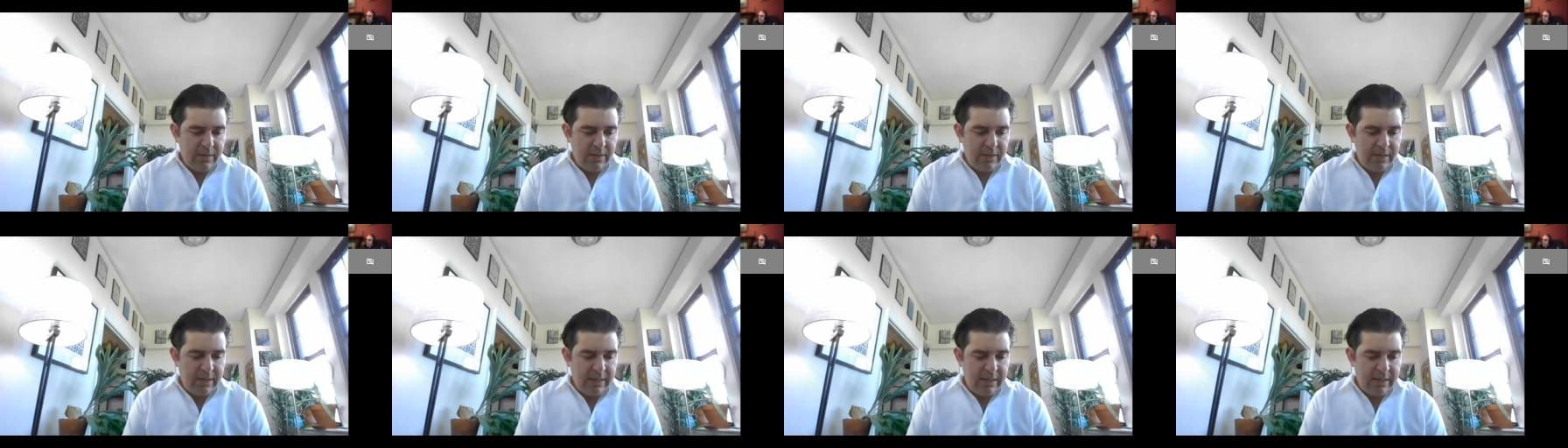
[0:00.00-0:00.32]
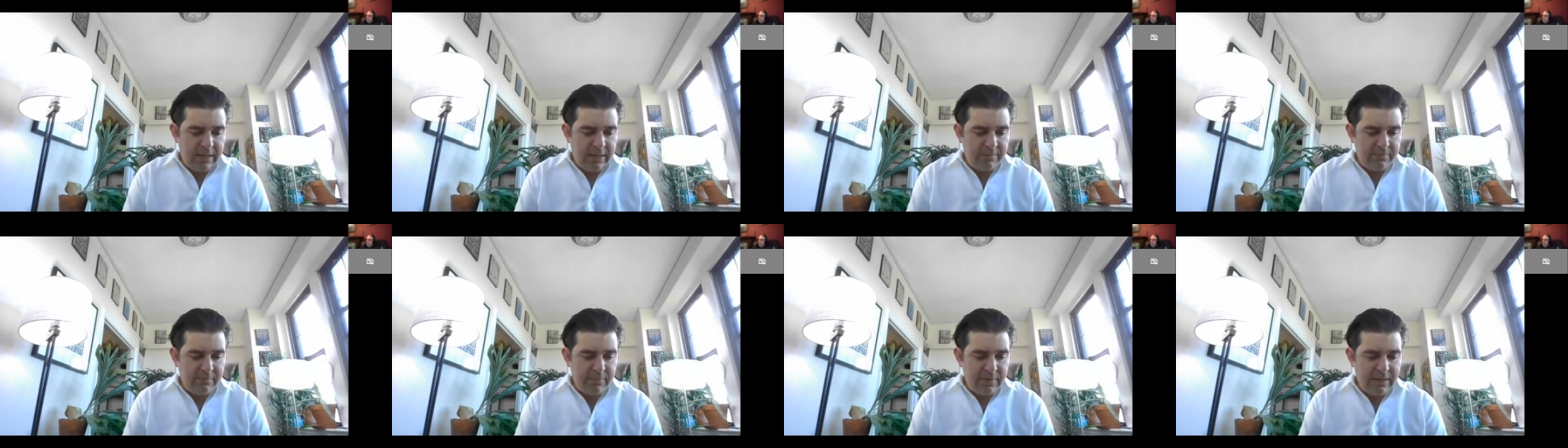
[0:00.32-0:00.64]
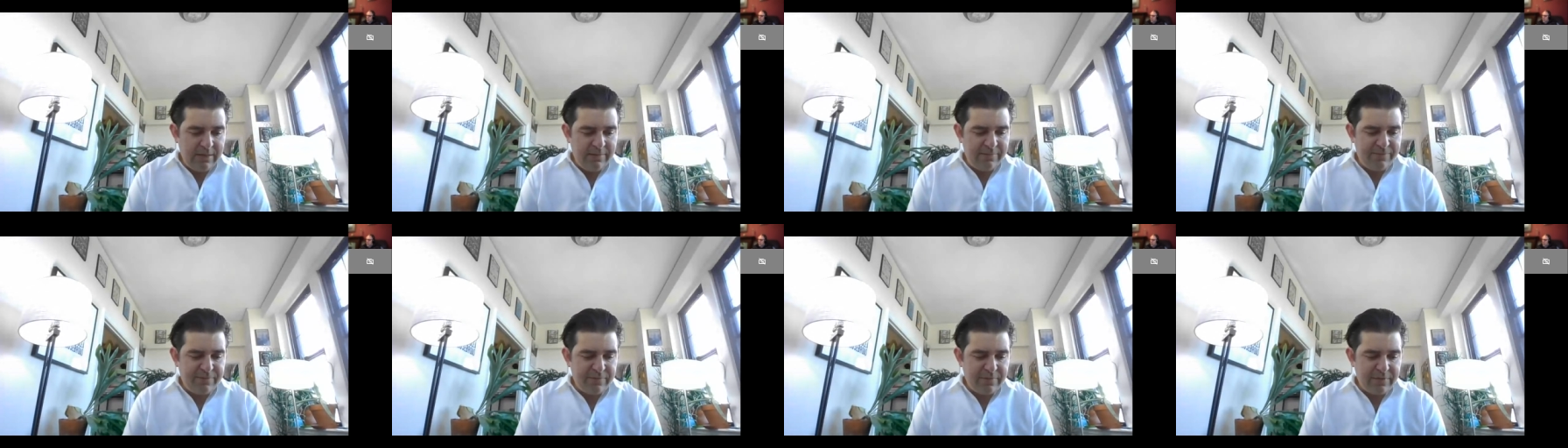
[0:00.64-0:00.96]
um,
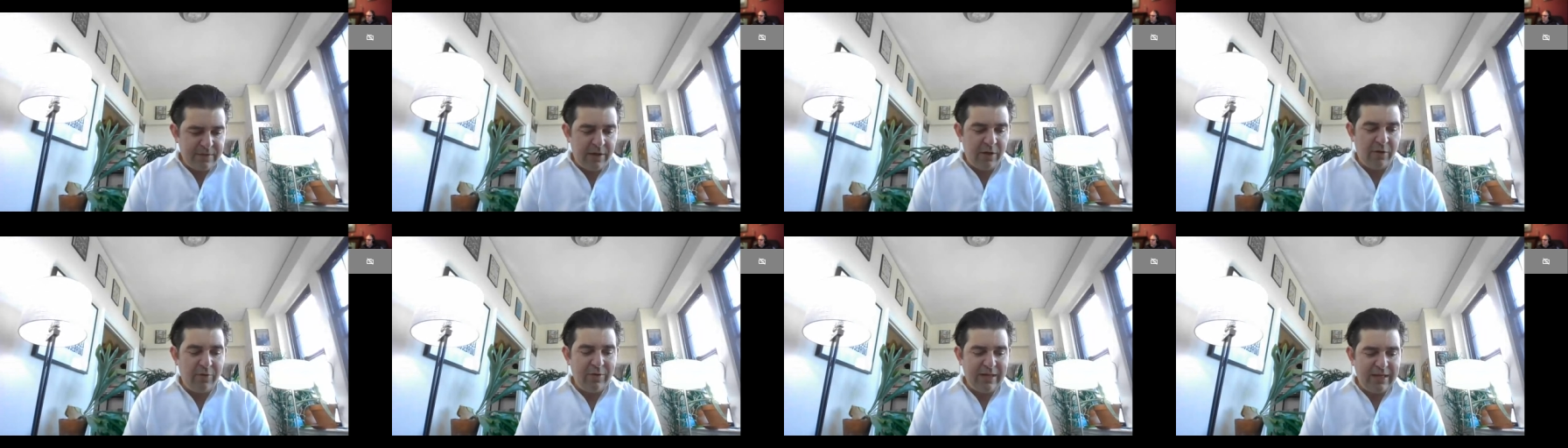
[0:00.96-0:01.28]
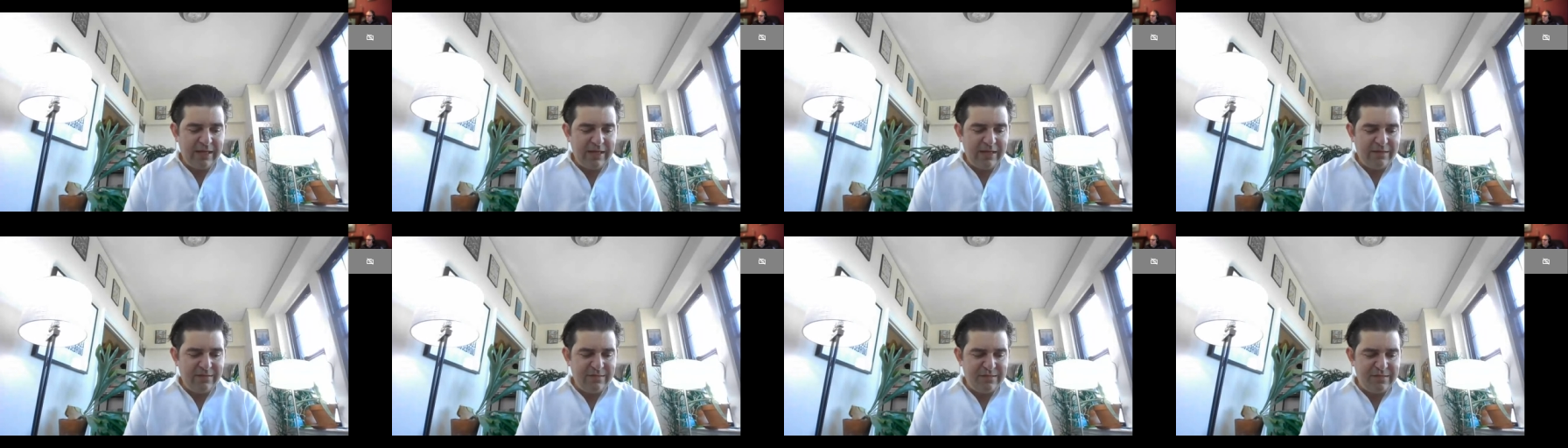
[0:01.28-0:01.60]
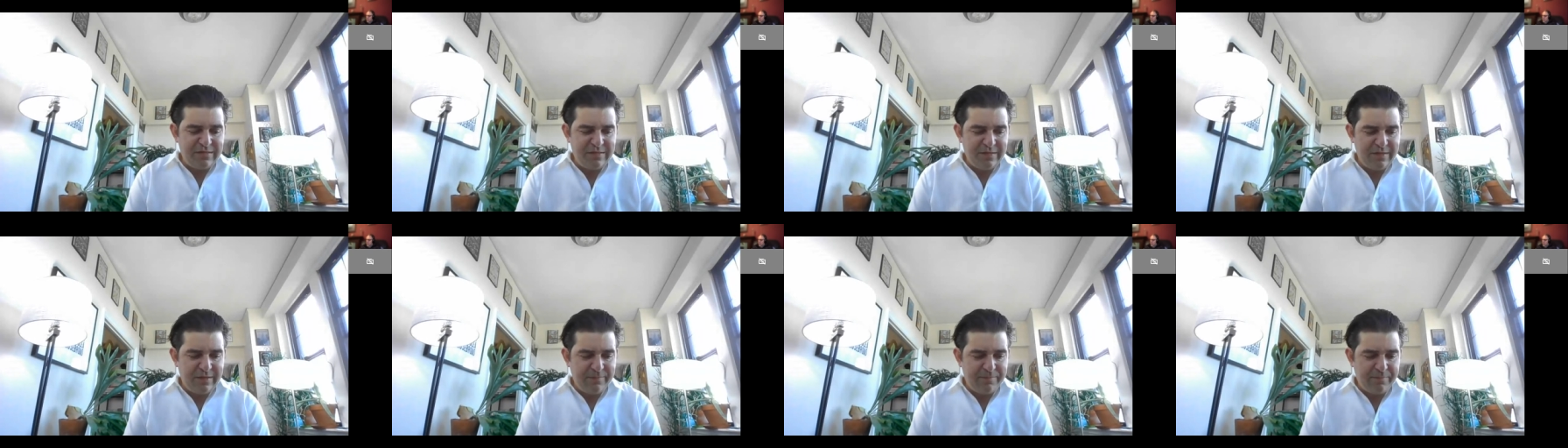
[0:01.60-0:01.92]
if coding
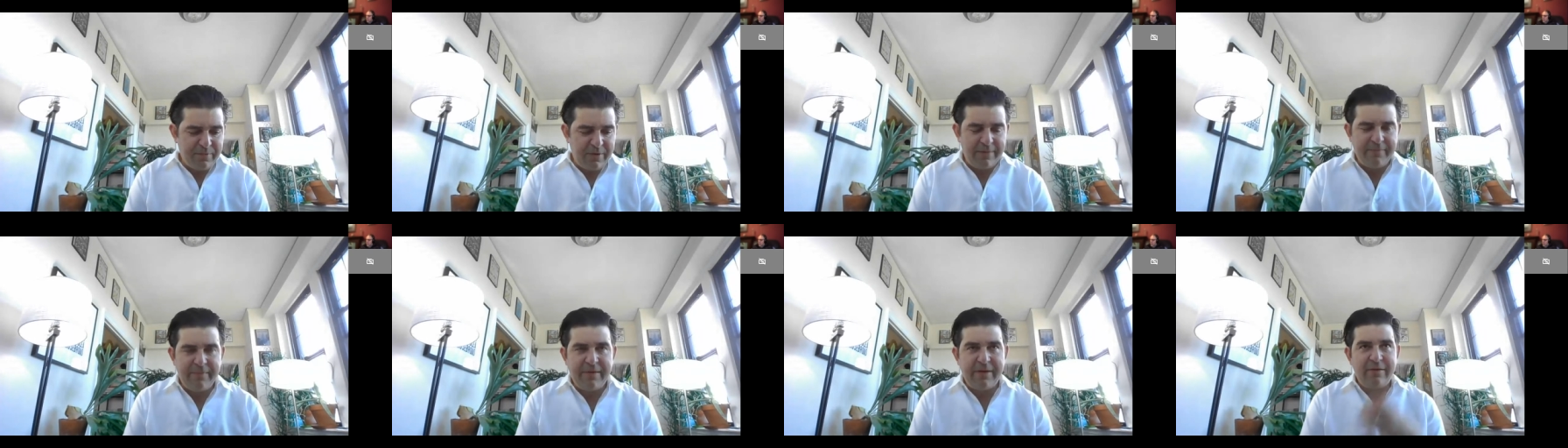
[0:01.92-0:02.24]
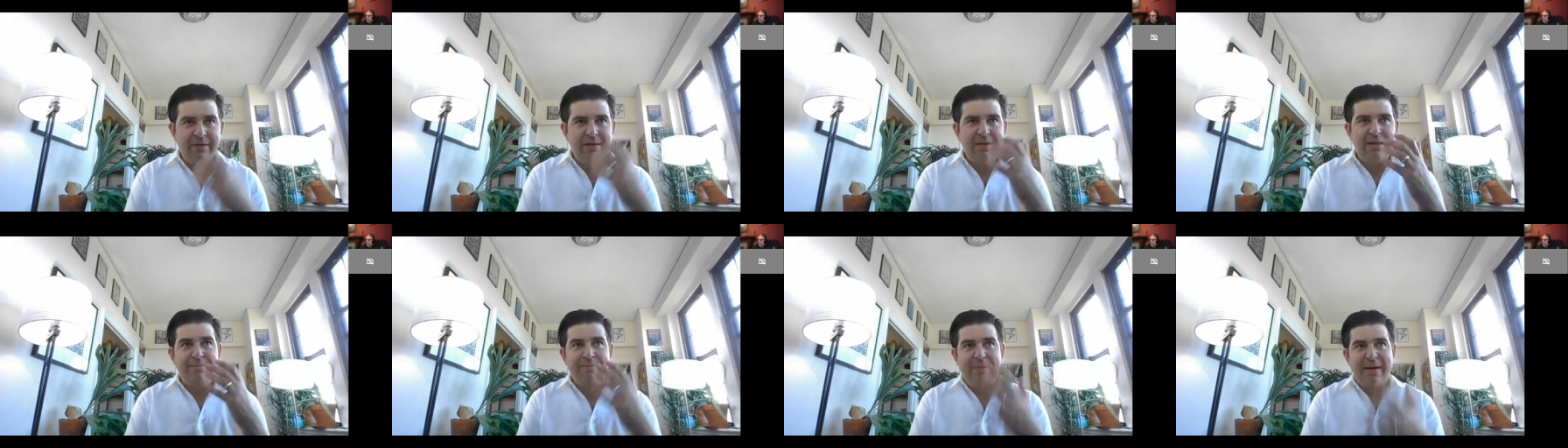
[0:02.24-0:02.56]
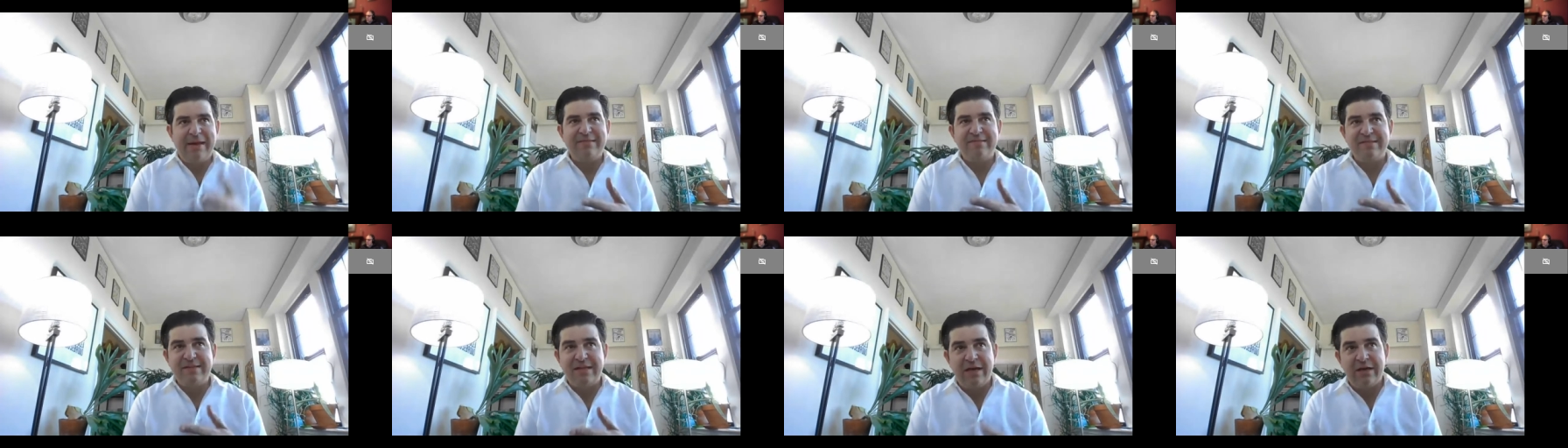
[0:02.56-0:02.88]
is primarily
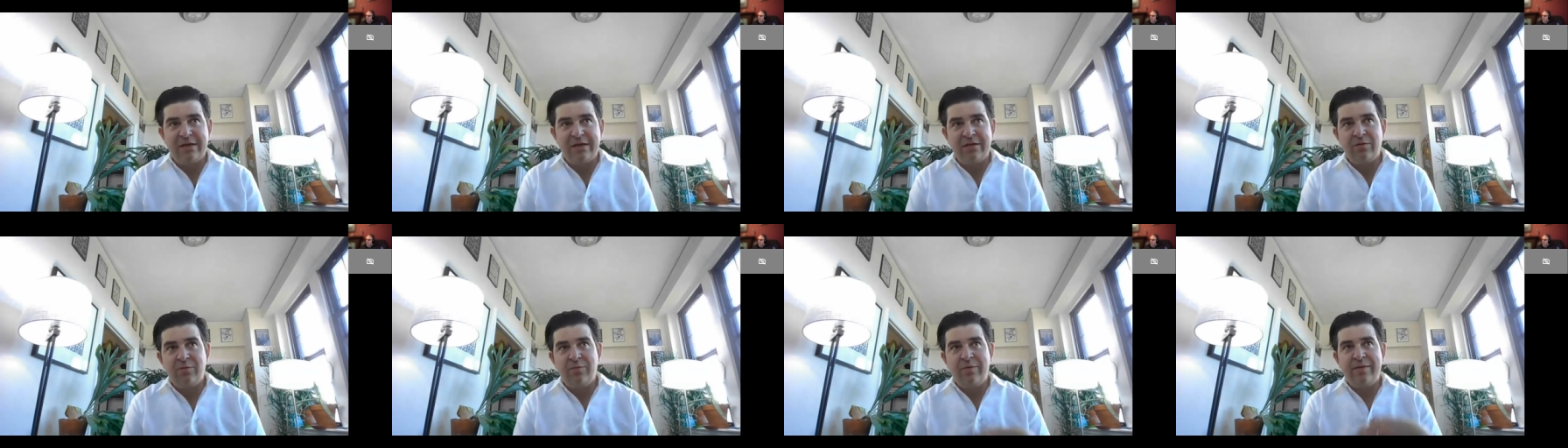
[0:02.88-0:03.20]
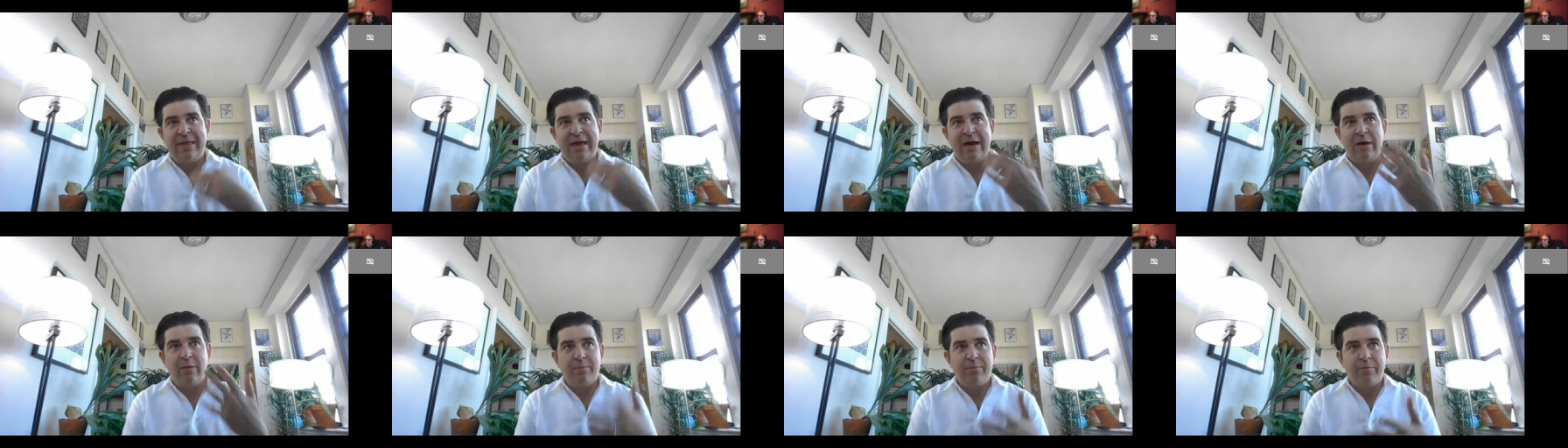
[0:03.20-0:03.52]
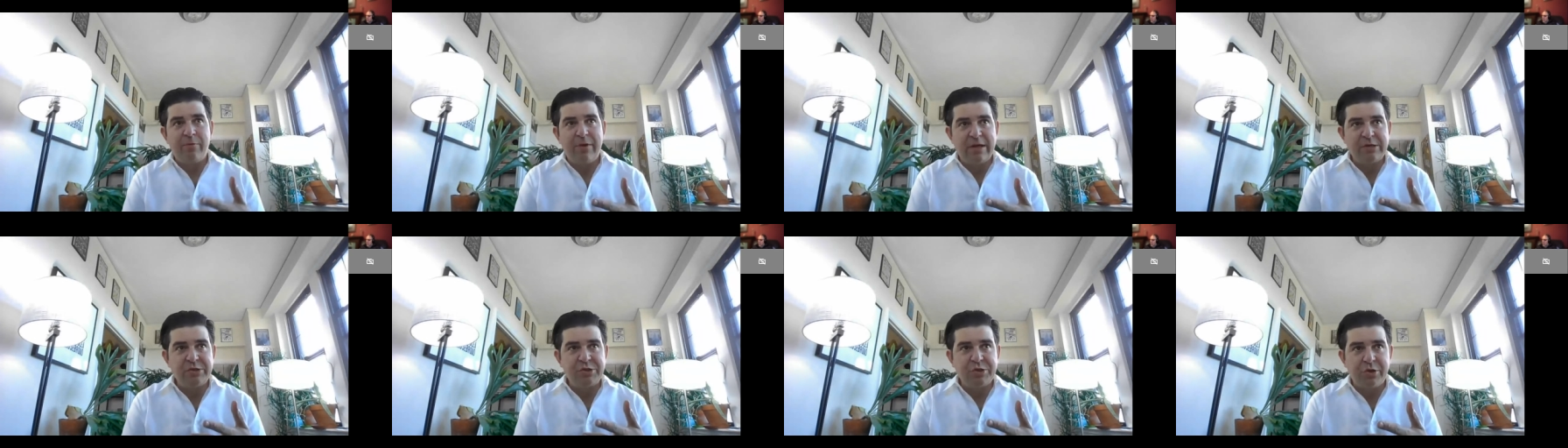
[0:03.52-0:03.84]
best done without
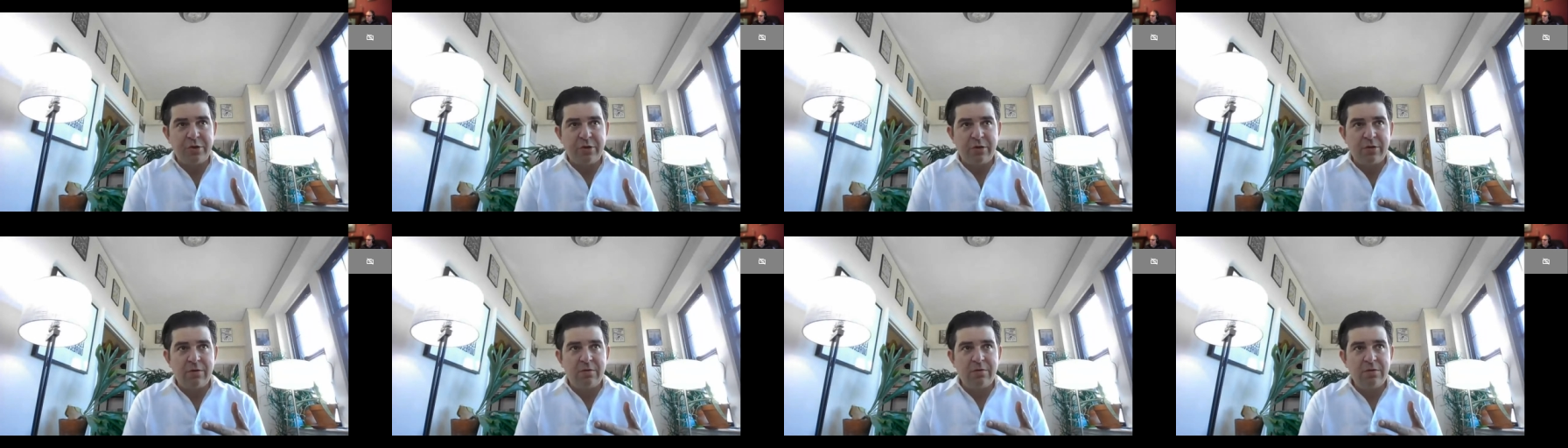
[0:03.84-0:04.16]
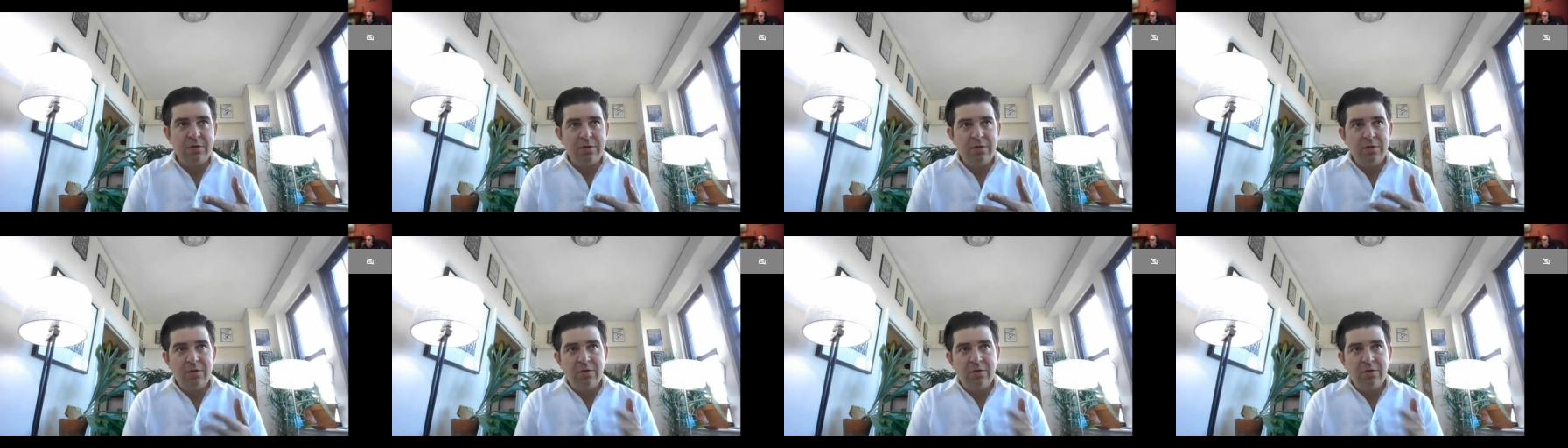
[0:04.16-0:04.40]
pressure